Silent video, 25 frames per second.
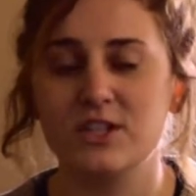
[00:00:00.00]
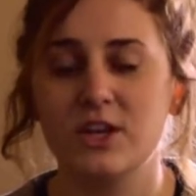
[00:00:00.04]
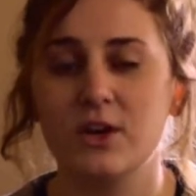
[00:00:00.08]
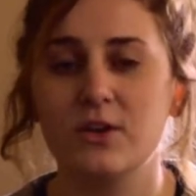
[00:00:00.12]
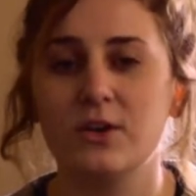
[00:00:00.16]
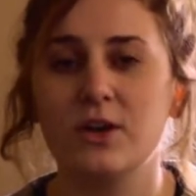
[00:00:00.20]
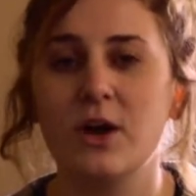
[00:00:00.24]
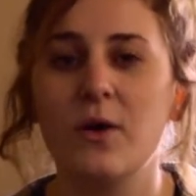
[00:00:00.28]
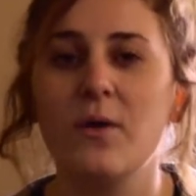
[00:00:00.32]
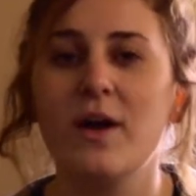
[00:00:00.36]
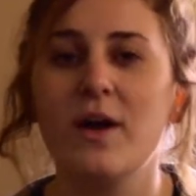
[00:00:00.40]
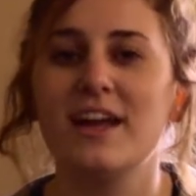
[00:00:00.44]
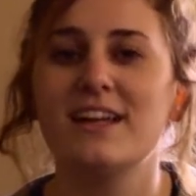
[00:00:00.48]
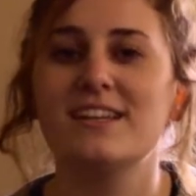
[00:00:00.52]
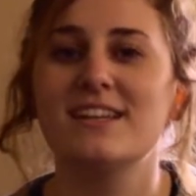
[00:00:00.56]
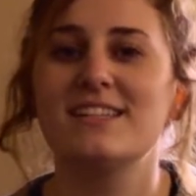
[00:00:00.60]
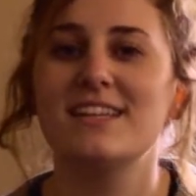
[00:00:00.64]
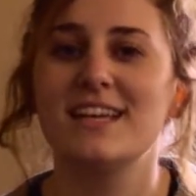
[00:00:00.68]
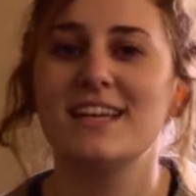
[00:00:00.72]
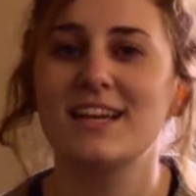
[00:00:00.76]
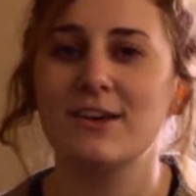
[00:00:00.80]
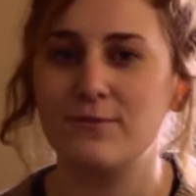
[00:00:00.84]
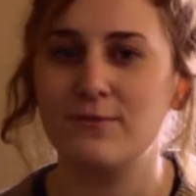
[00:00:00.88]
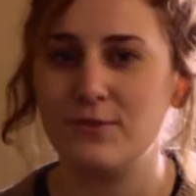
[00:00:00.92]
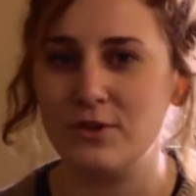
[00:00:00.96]
So go ahead,
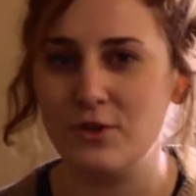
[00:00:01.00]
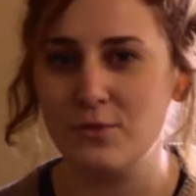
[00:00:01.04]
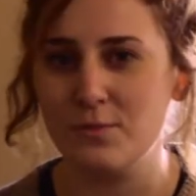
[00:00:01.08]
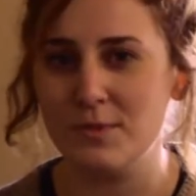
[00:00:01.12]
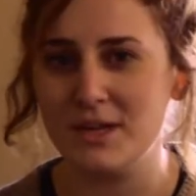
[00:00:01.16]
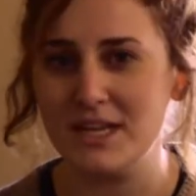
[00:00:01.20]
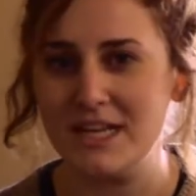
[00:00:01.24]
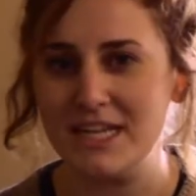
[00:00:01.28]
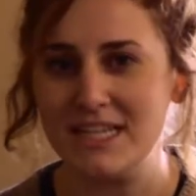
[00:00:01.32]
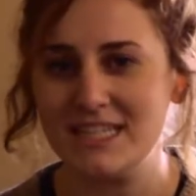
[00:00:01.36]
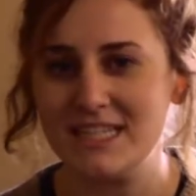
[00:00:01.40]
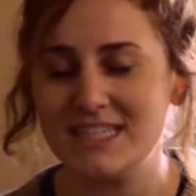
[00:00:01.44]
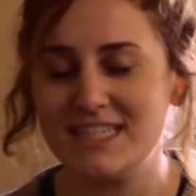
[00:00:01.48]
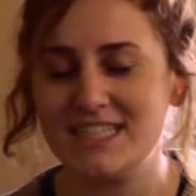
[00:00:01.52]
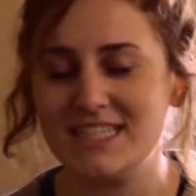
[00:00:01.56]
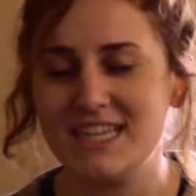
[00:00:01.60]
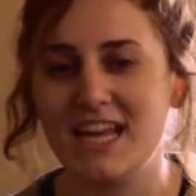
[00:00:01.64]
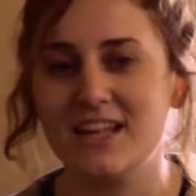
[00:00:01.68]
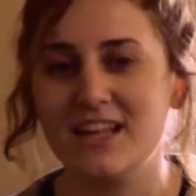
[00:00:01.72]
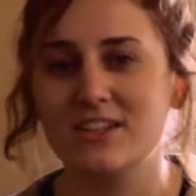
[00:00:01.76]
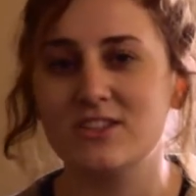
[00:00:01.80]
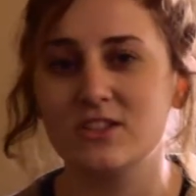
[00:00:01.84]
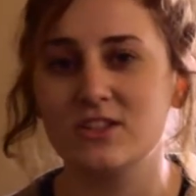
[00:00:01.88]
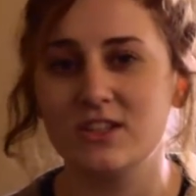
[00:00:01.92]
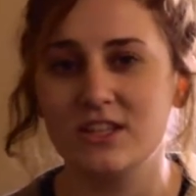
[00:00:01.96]
take a few minutes to
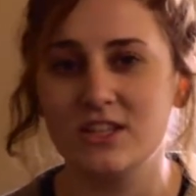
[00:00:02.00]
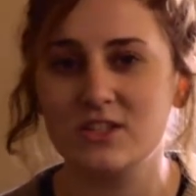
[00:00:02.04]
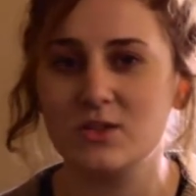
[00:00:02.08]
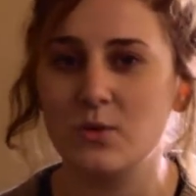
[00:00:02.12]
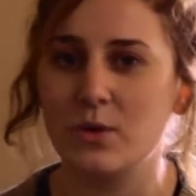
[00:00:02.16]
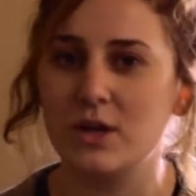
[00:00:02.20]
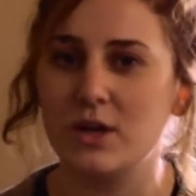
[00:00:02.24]
answer these